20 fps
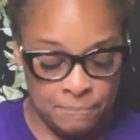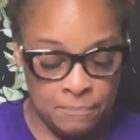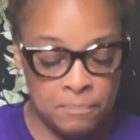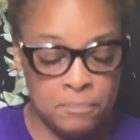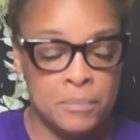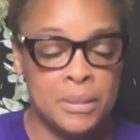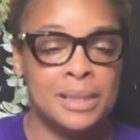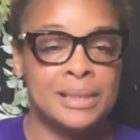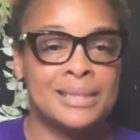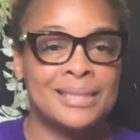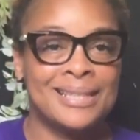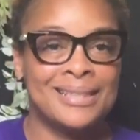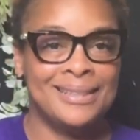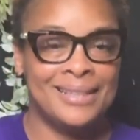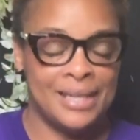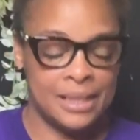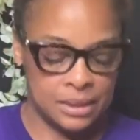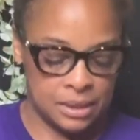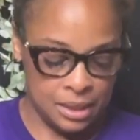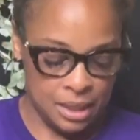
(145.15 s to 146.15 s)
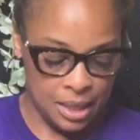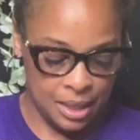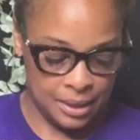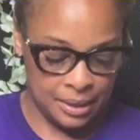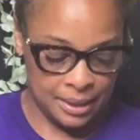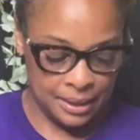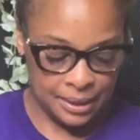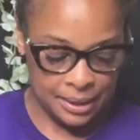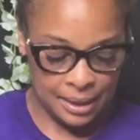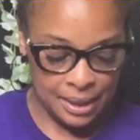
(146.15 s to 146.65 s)
musky,
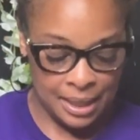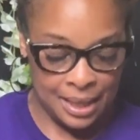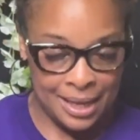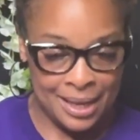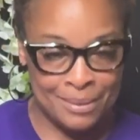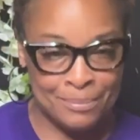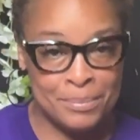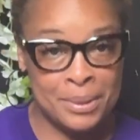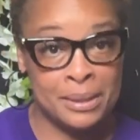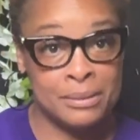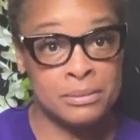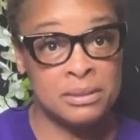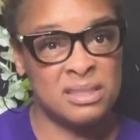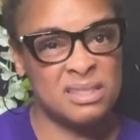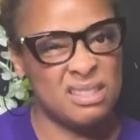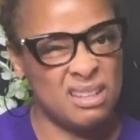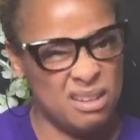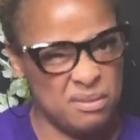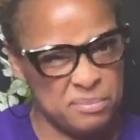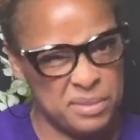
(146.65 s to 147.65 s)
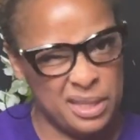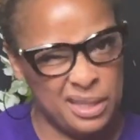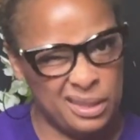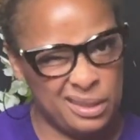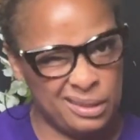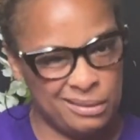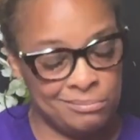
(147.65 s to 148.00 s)
lactonic, and balsamic,